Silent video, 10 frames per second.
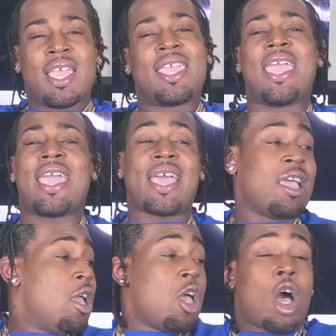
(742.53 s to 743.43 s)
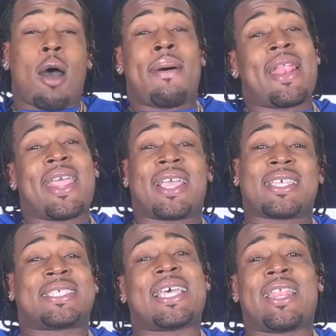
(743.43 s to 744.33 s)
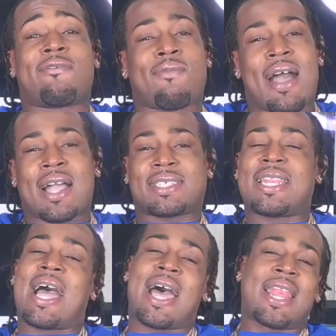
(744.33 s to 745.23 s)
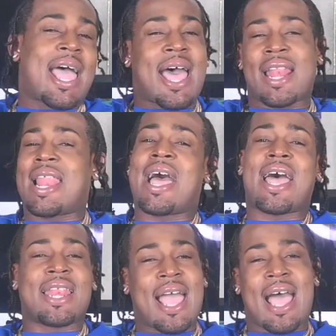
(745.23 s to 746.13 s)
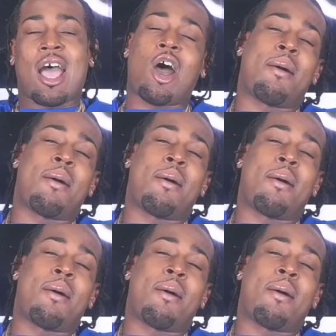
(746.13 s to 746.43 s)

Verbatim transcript: Yeah, all my niggas selling rocks. Nah, nah, nah, nah.